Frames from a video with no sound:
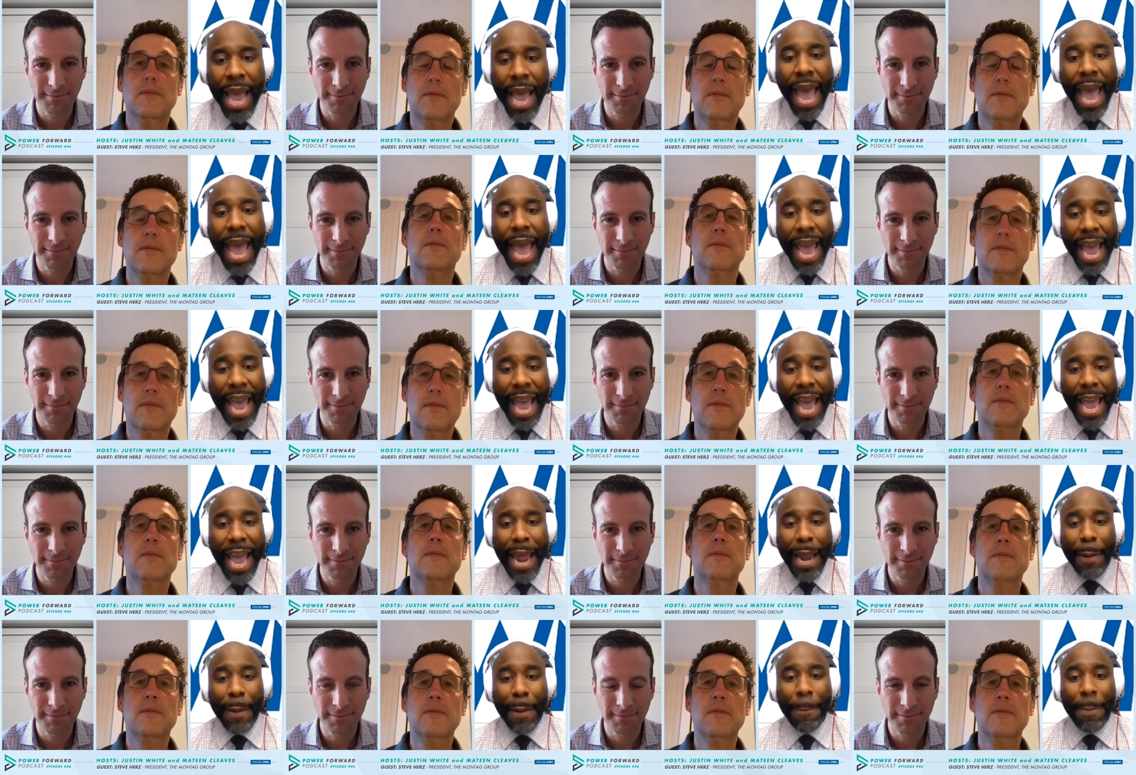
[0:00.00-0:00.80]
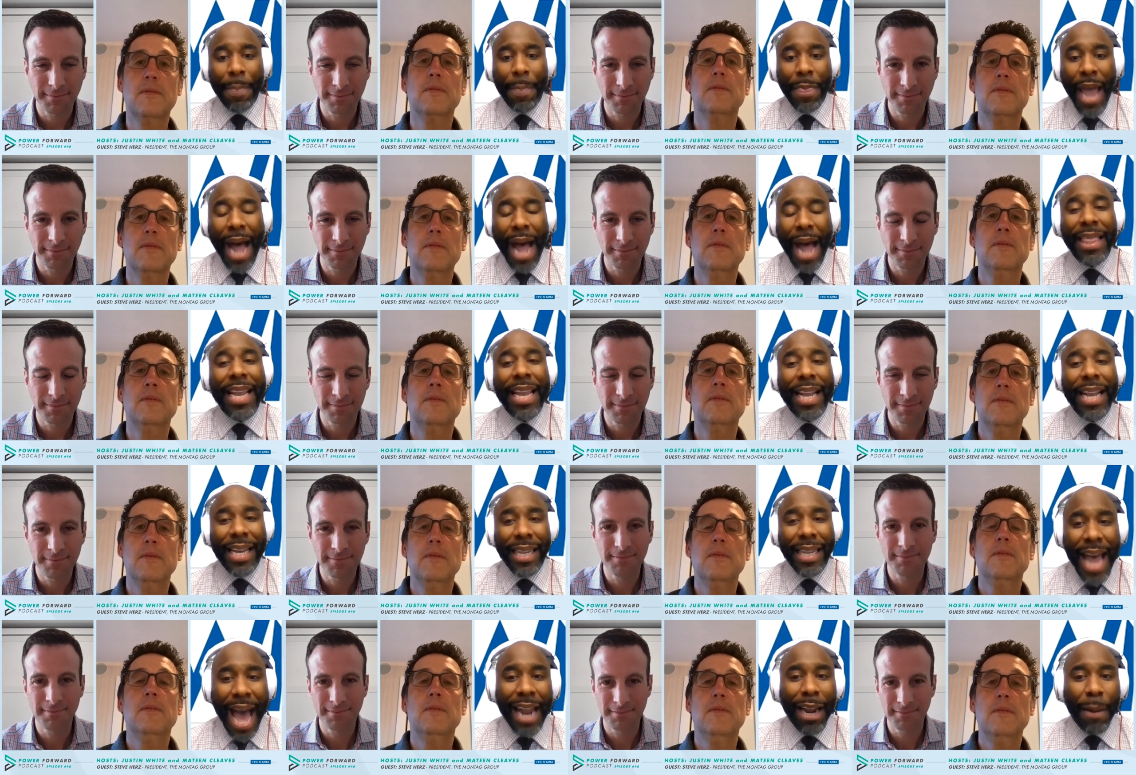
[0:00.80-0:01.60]
Speaker 1: And I think a
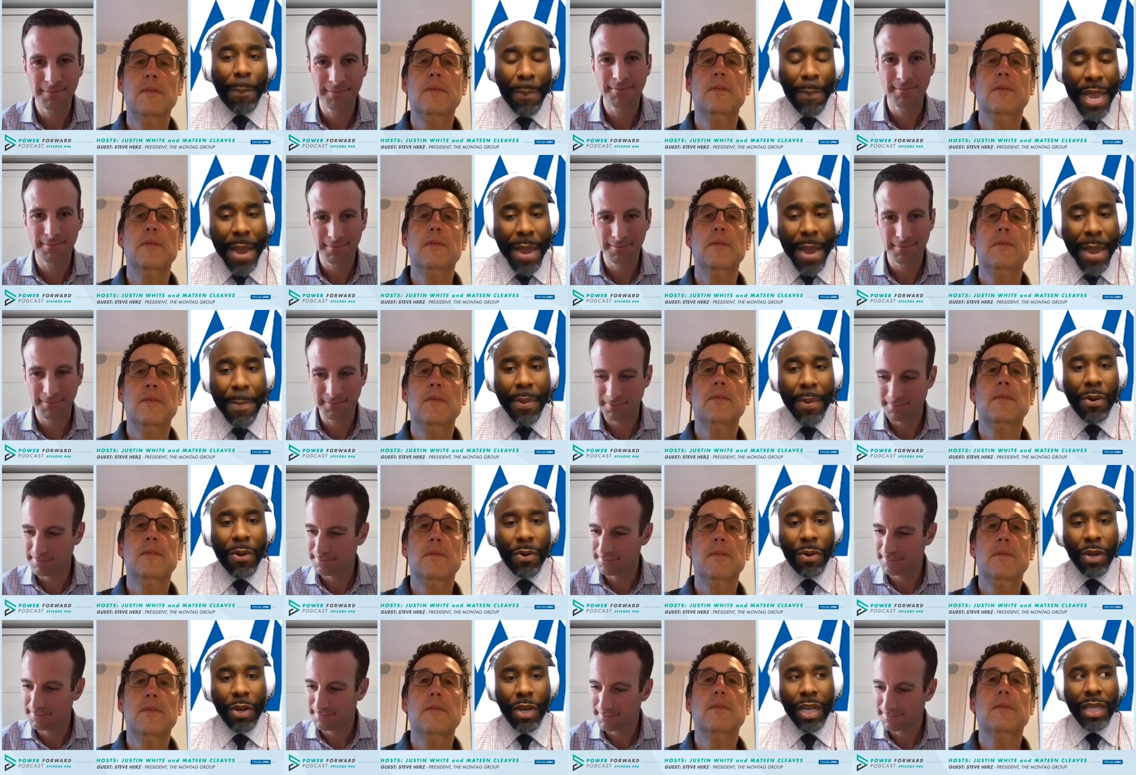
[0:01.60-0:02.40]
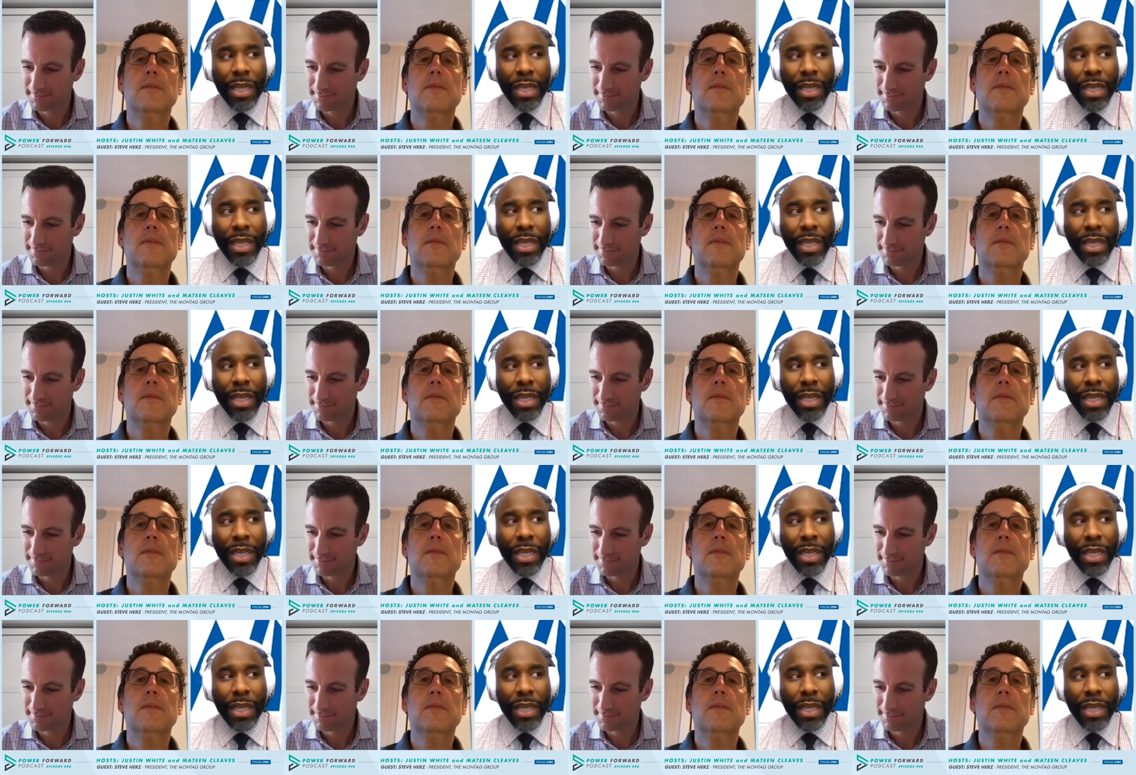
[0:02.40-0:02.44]
lot of people